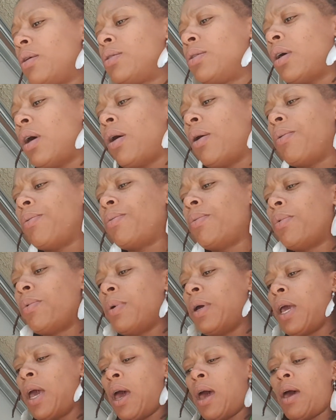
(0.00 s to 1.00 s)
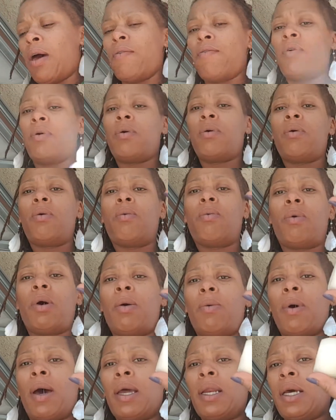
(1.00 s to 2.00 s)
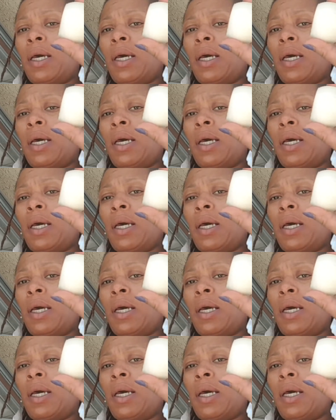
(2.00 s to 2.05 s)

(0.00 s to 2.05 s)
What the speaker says: So we have 1 white